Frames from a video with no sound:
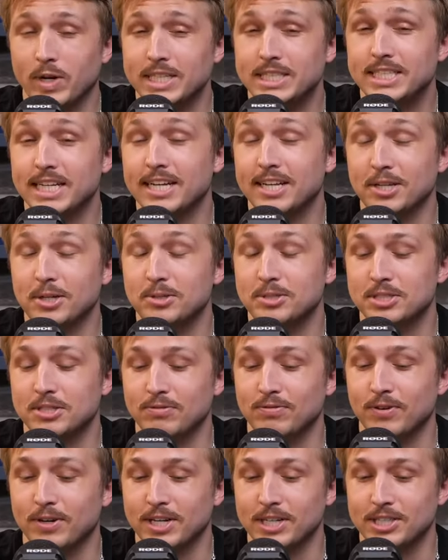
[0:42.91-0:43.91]
We did lose
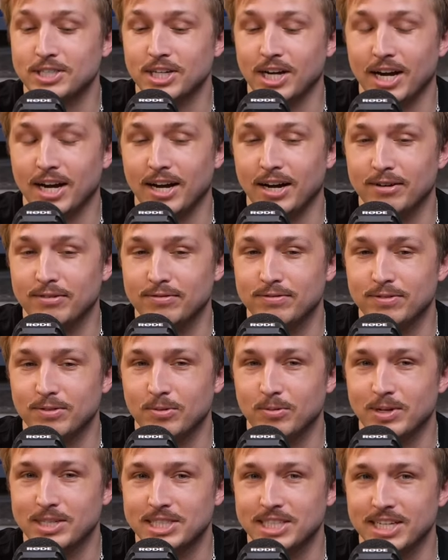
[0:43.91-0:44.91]
the footage of
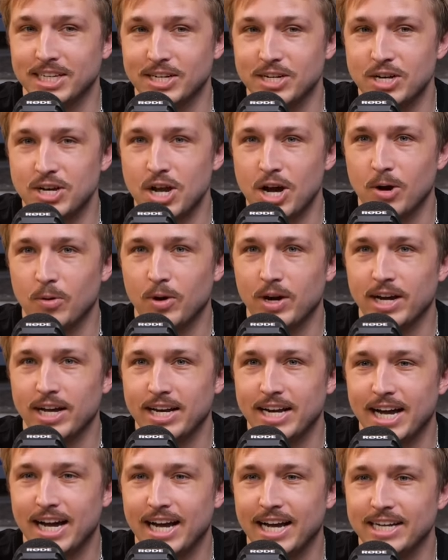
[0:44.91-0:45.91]
was it Noah
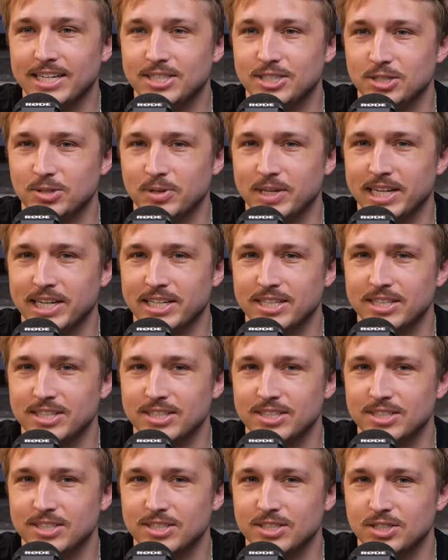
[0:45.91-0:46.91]
and I doing
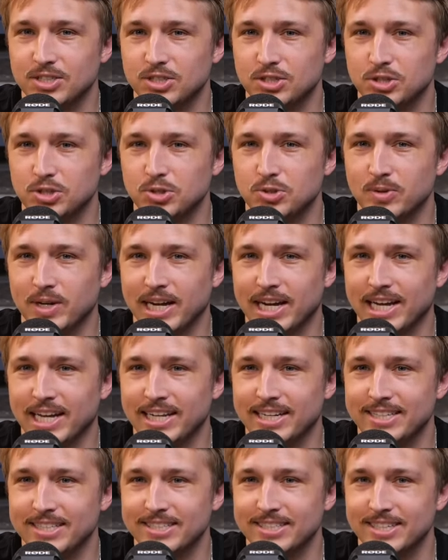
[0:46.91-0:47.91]
you
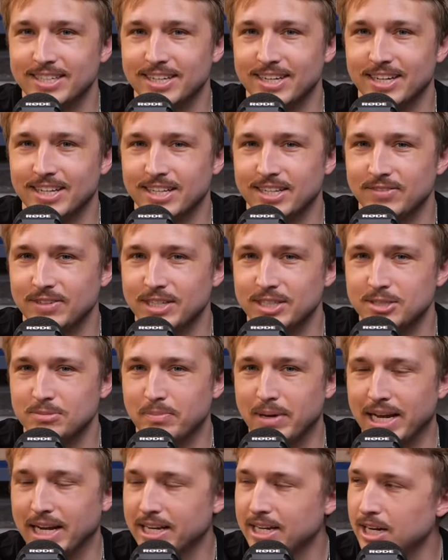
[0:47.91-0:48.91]
and Olivia's
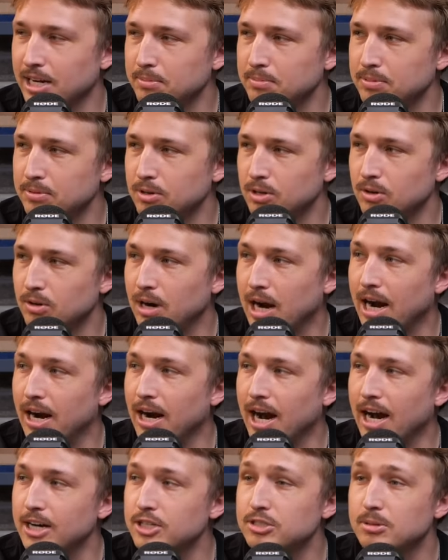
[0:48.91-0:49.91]
makeup. Or I,
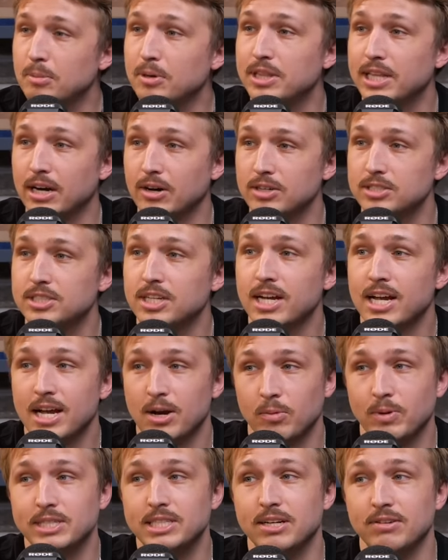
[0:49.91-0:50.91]
yes. I just remember
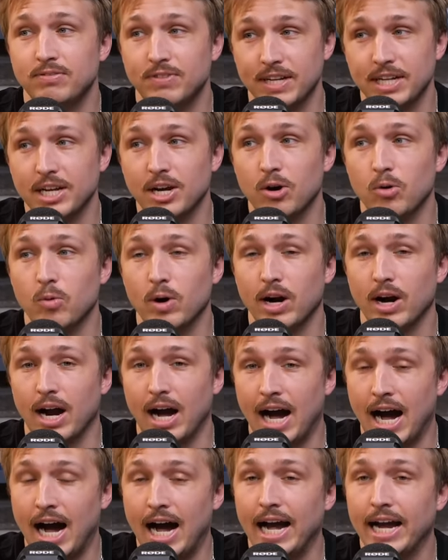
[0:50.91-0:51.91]
there's we did a video where
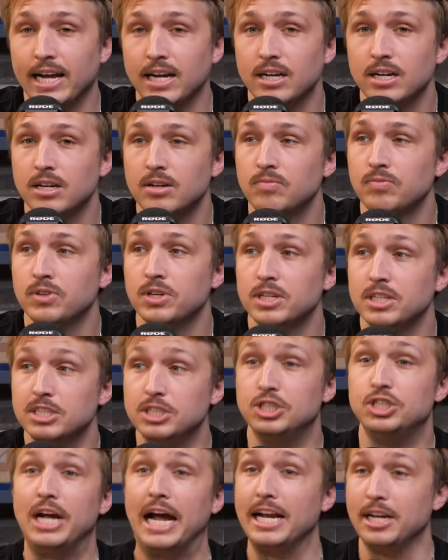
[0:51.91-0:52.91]
I
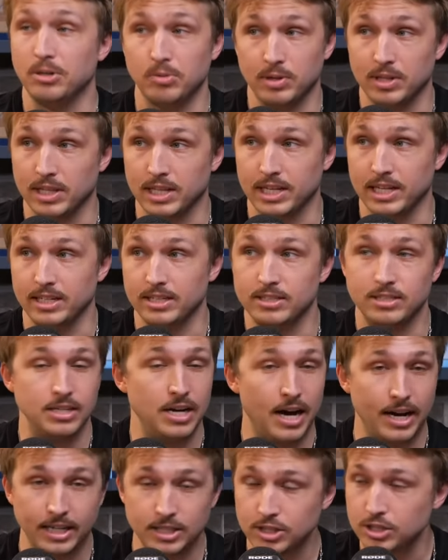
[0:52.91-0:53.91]
genuinely,
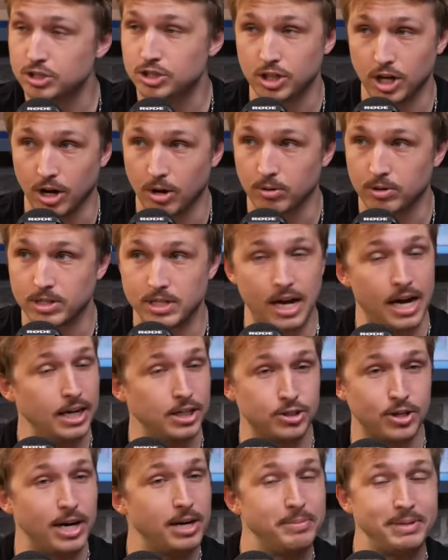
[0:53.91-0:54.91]
not as a joke,
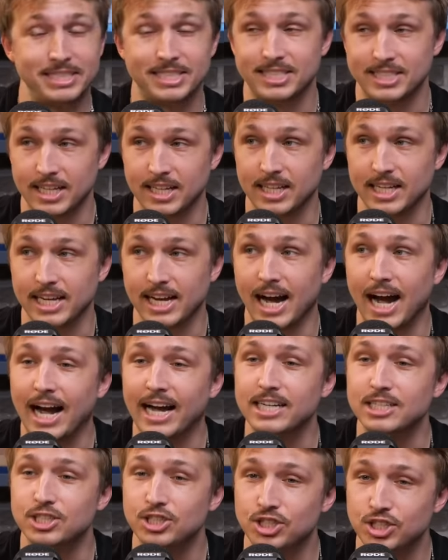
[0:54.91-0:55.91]
not trying to be silly,
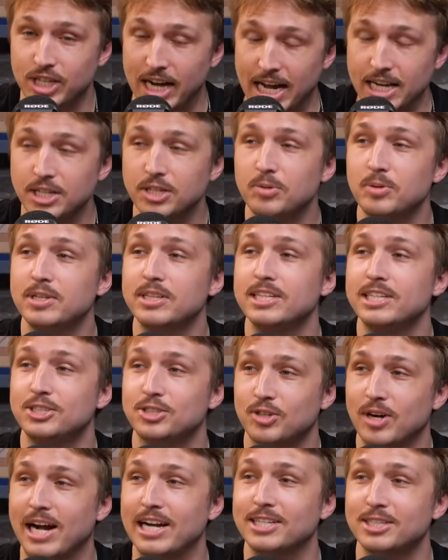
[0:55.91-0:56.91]
I genuinely
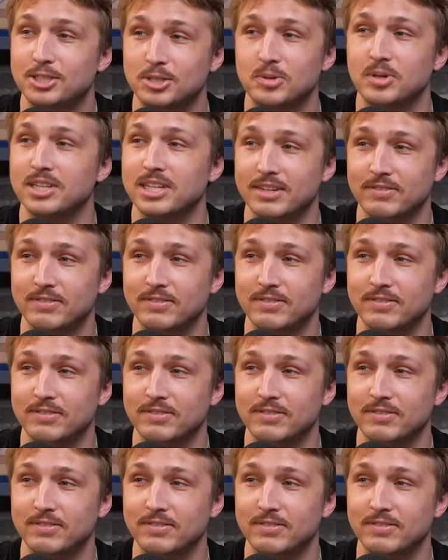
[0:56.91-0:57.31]
tried to do